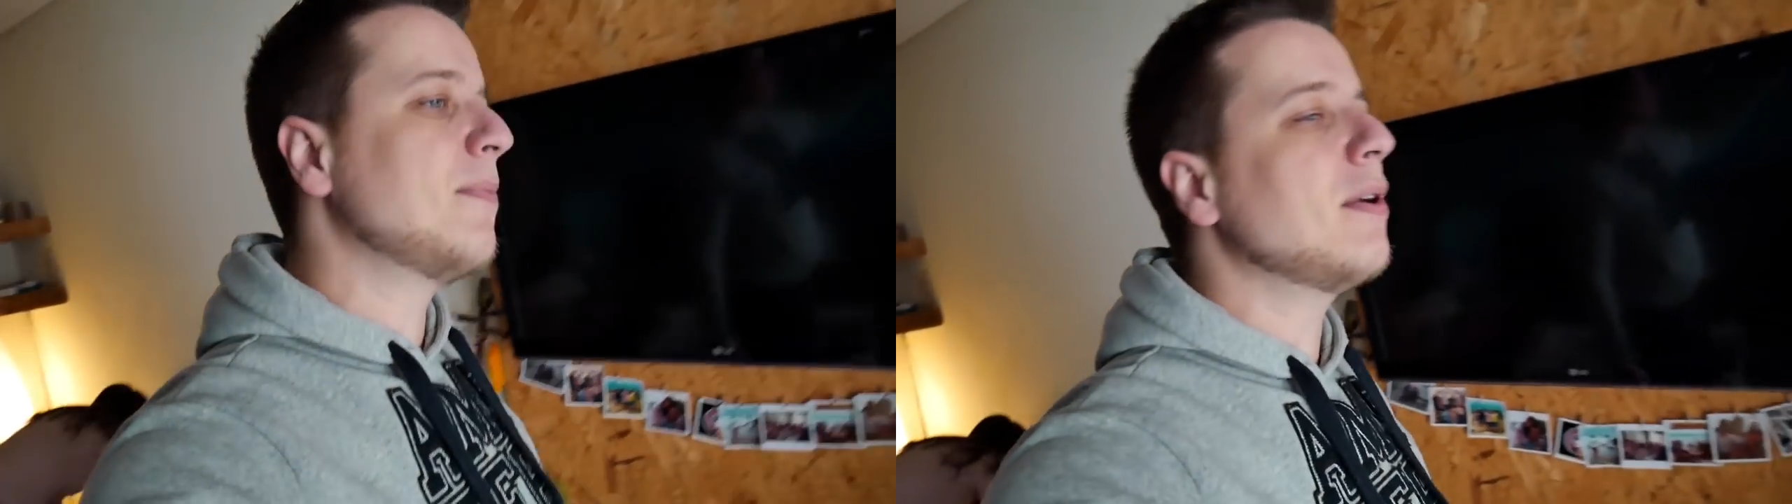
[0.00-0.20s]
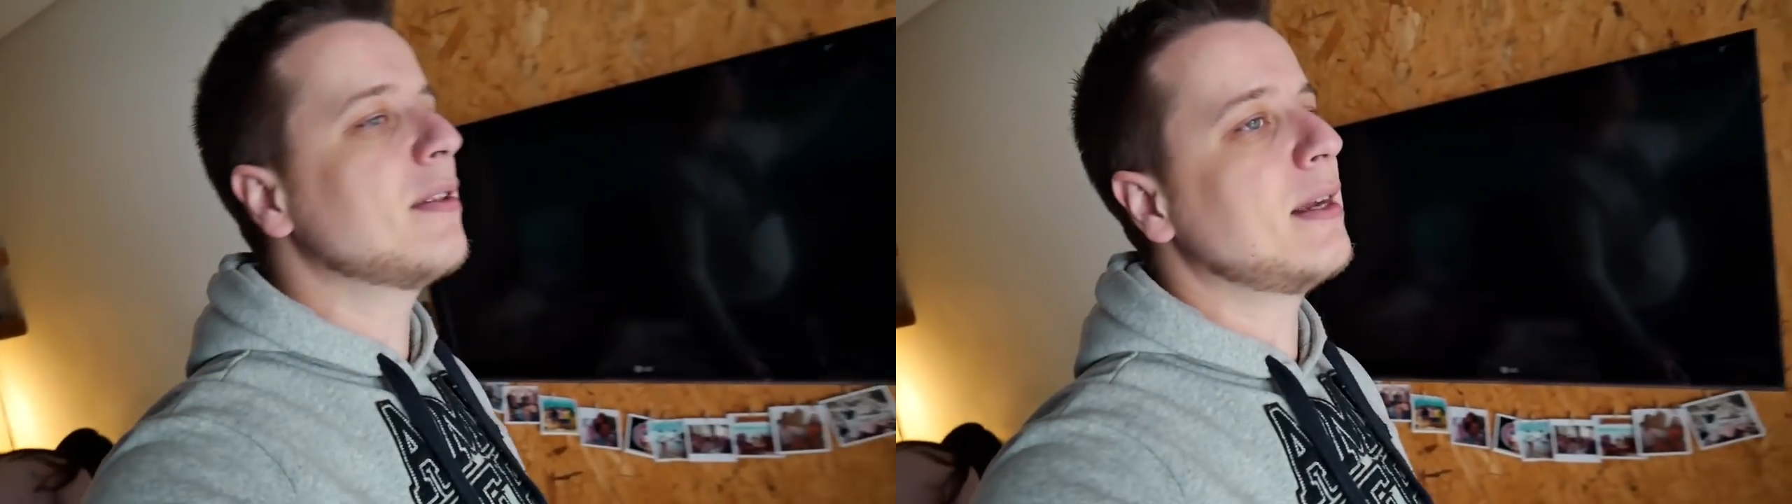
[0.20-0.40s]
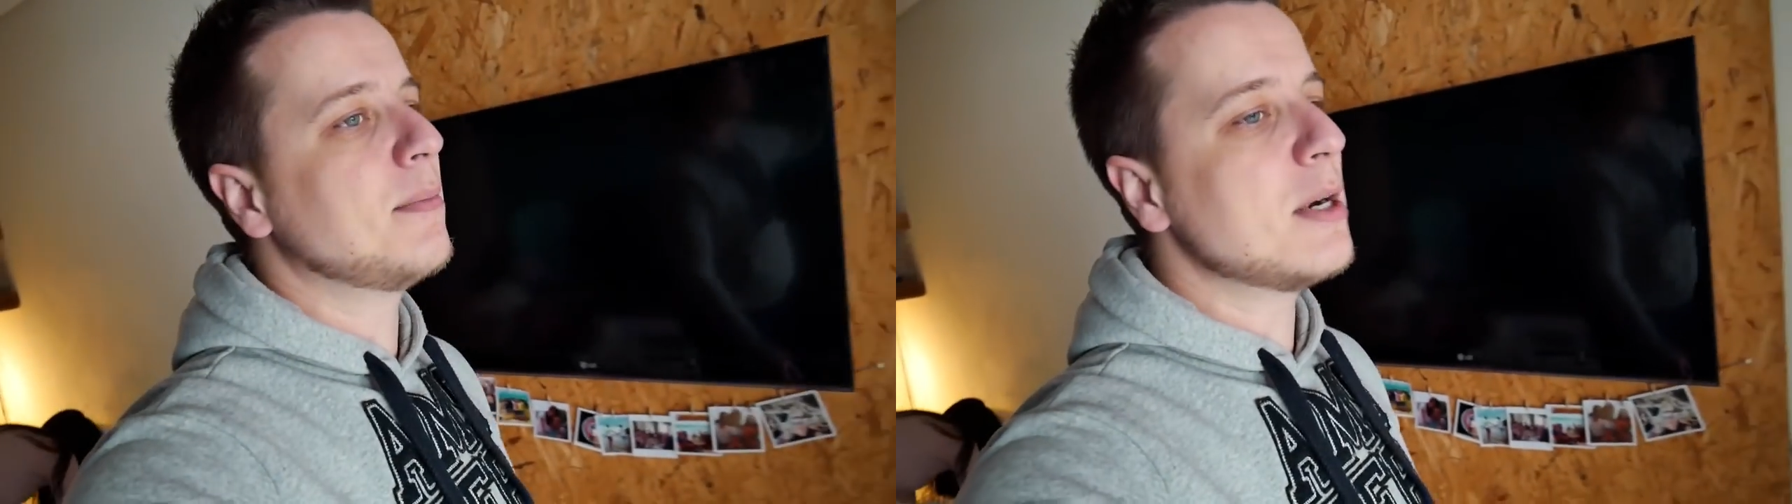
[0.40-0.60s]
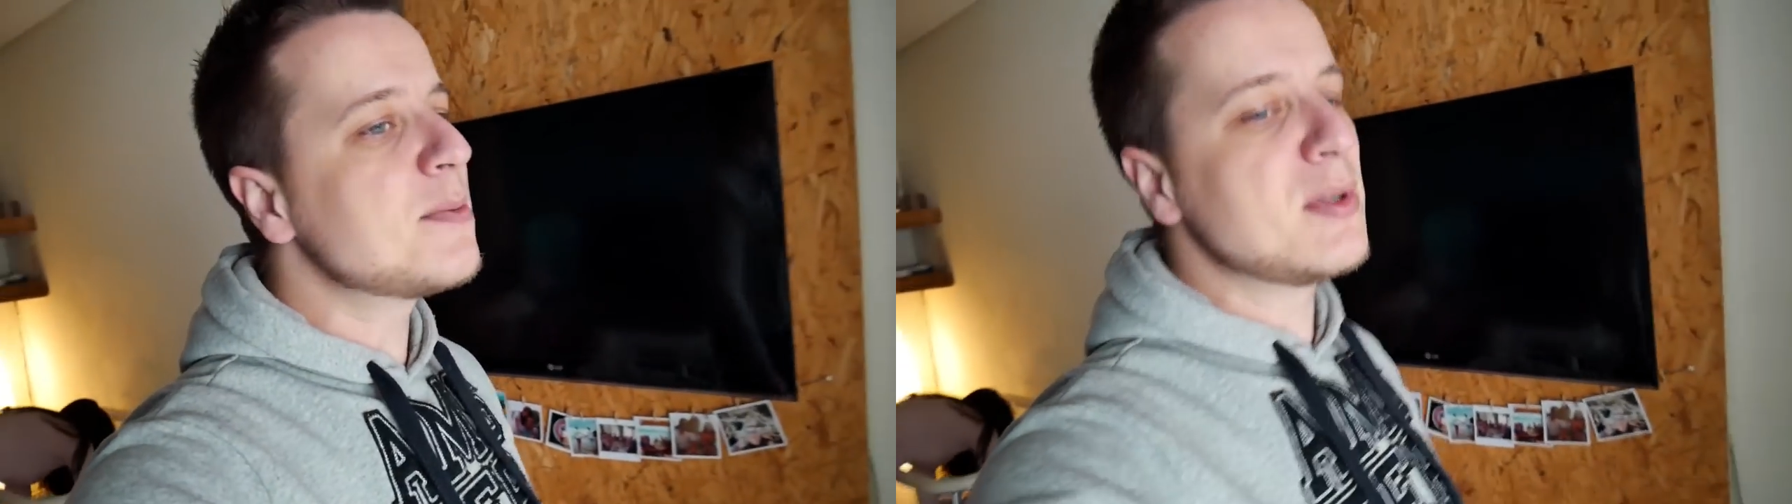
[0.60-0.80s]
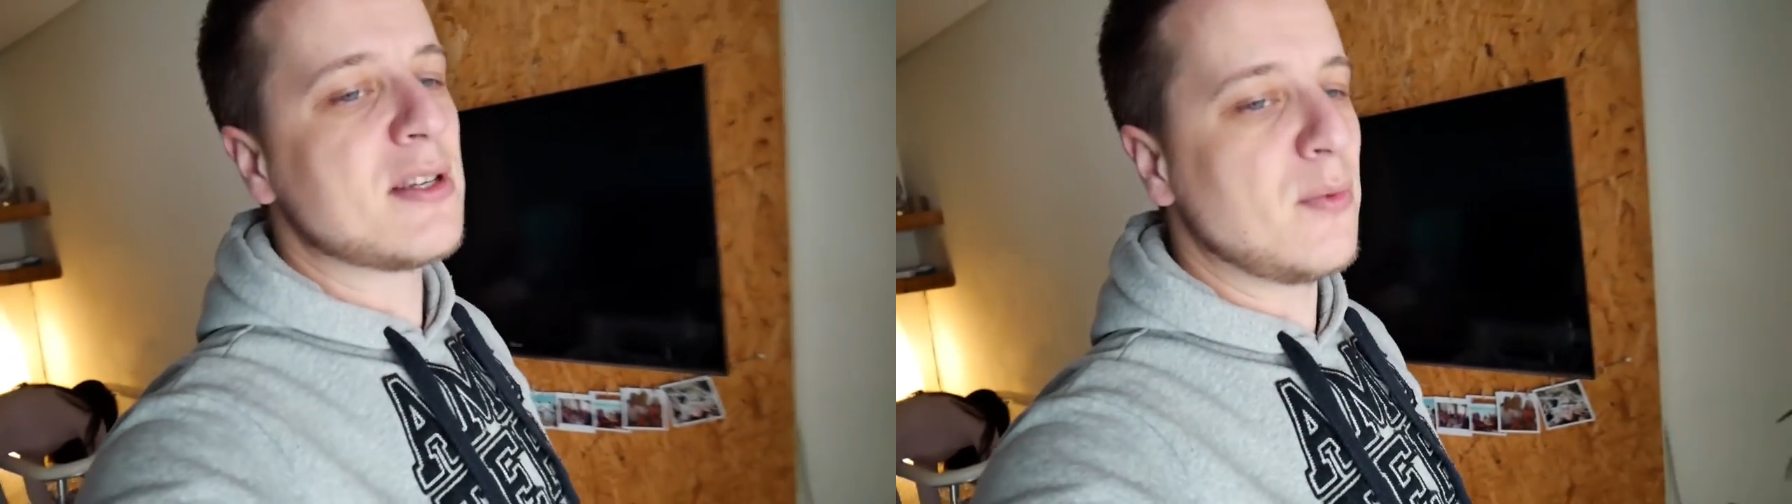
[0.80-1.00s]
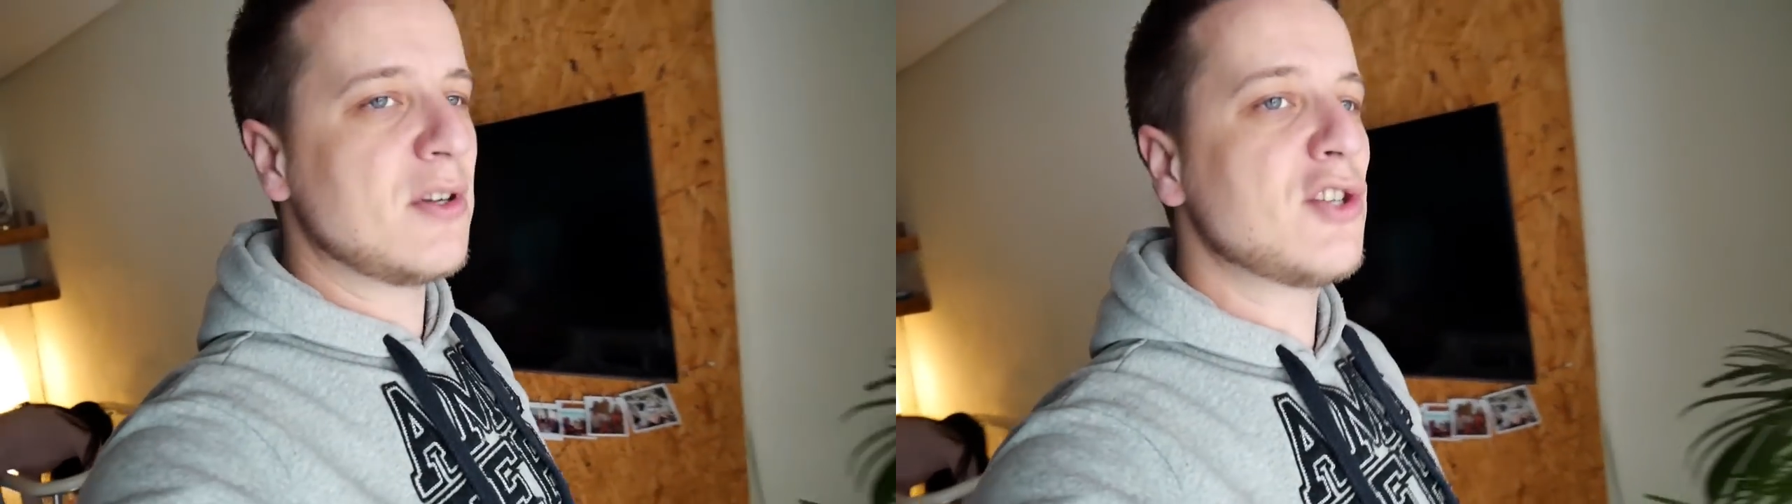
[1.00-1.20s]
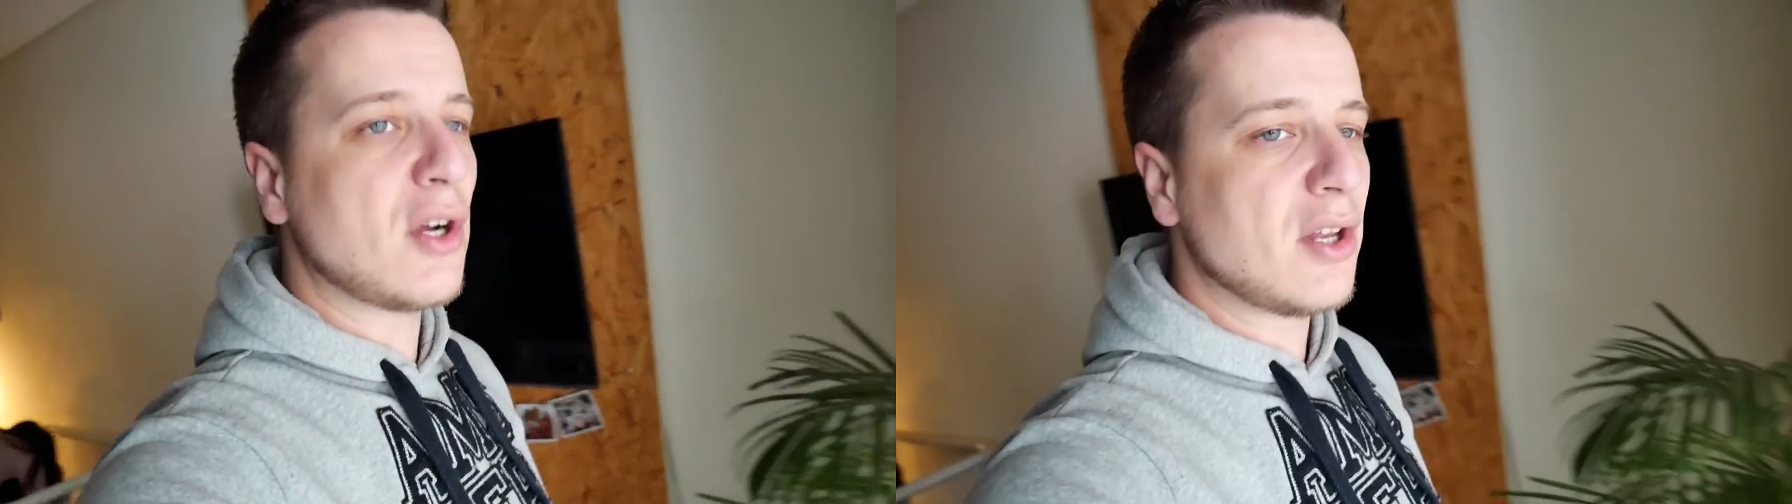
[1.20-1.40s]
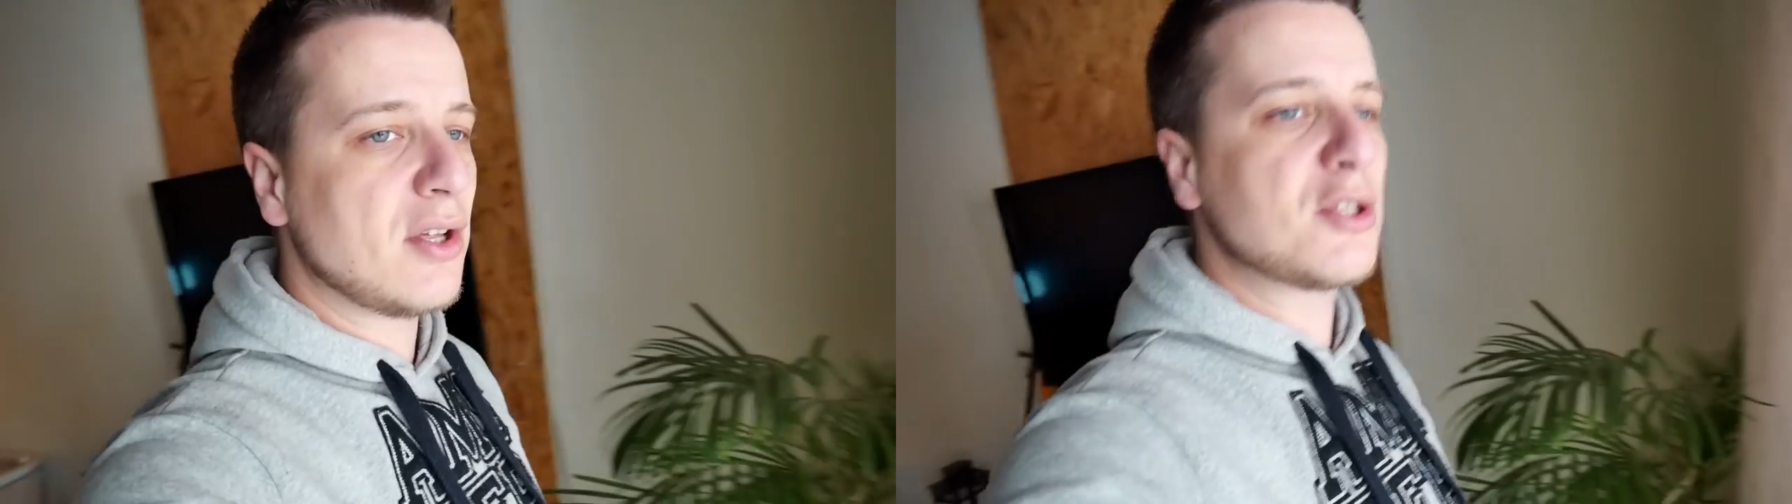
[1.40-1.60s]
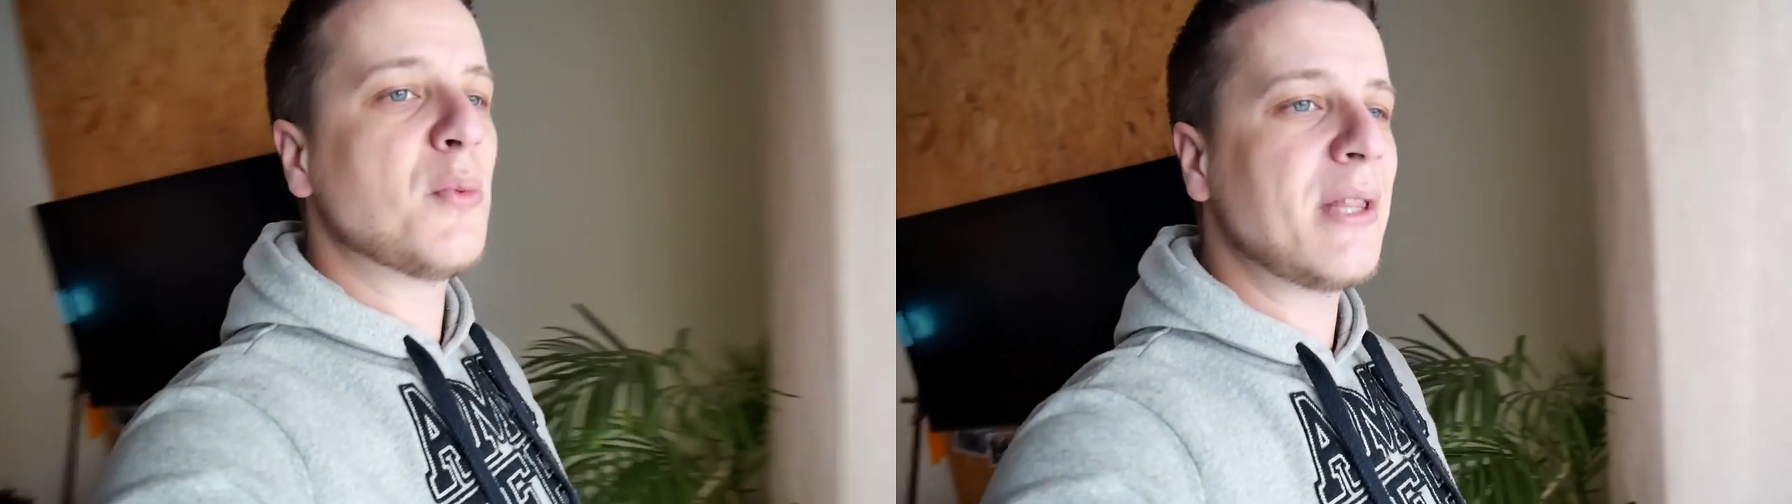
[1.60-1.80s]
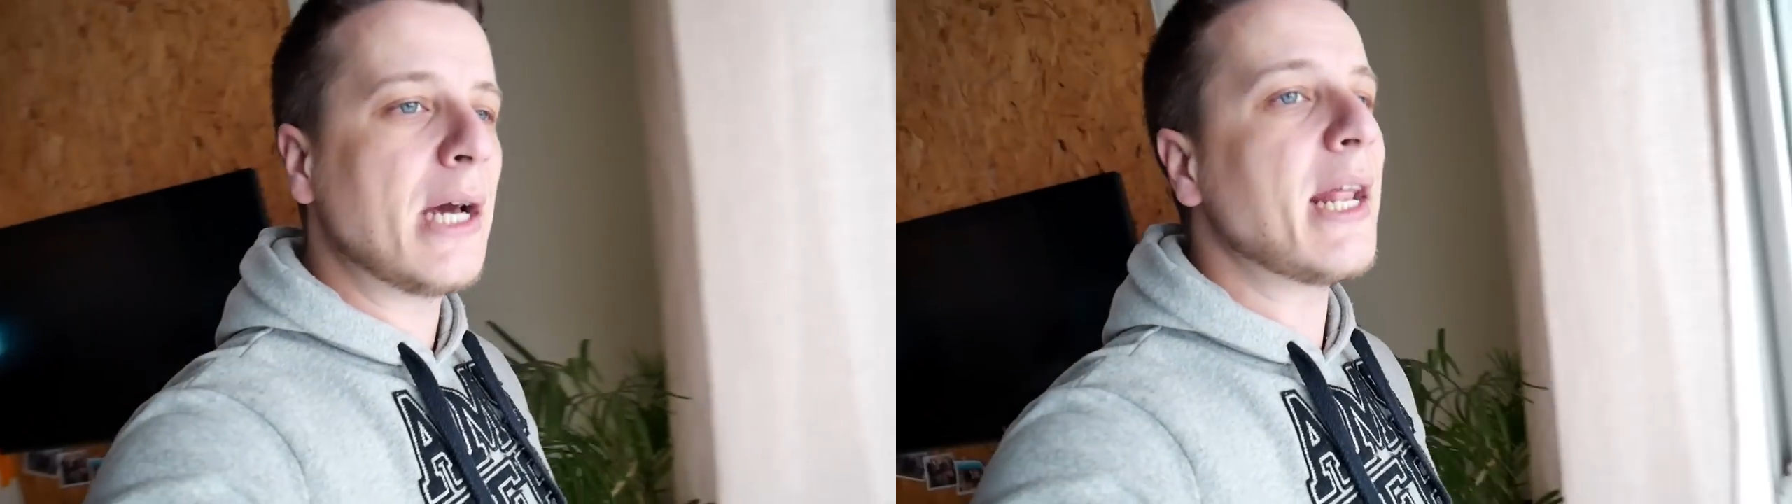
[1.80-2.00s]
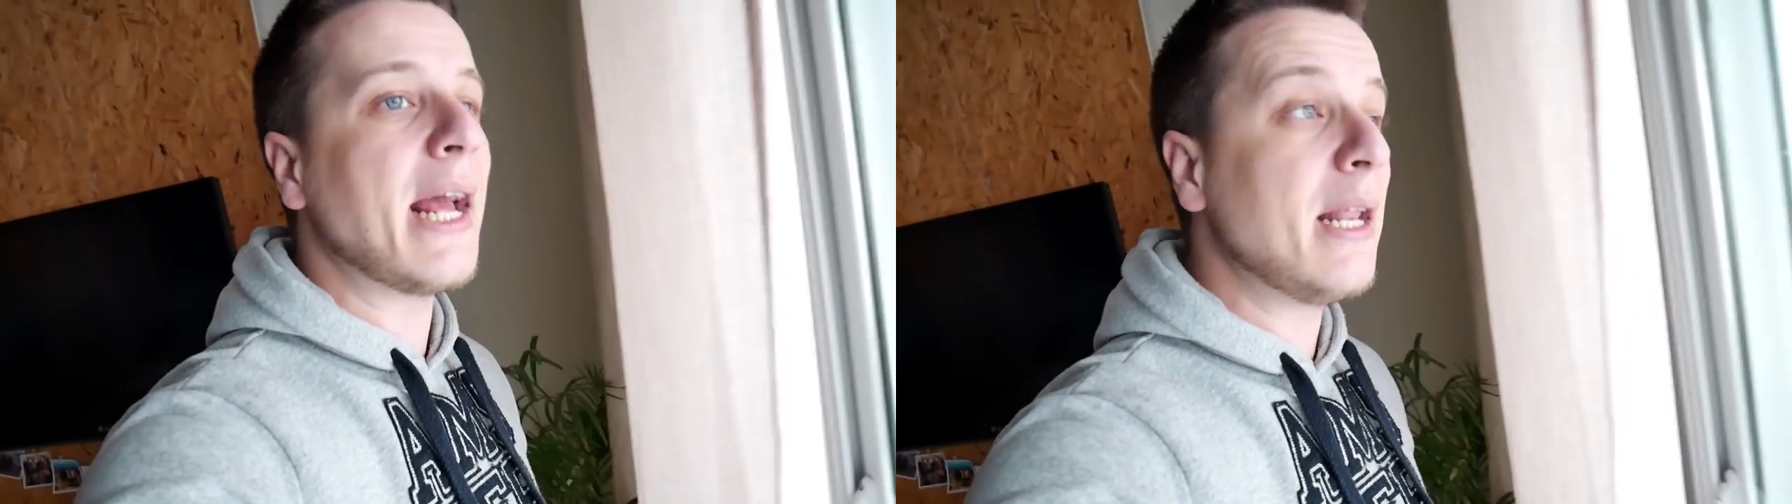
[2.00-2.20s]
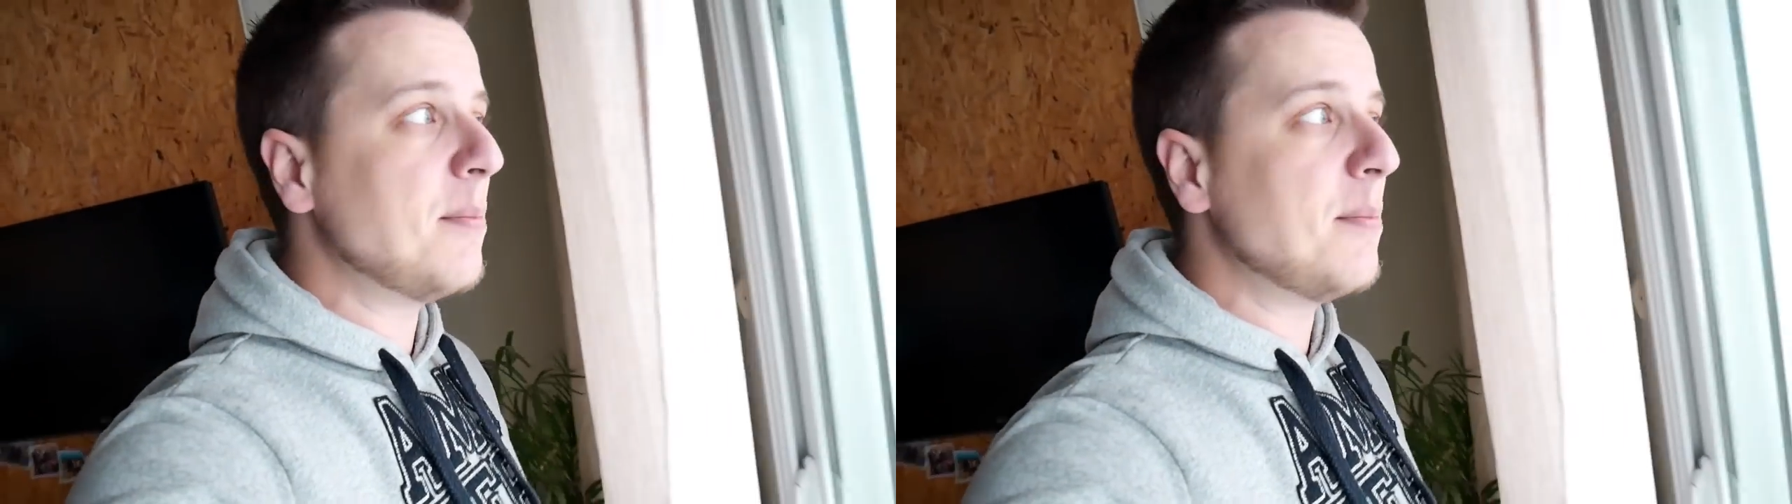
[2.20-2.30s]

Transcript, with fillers: well, there must be somewhere chocolate also without any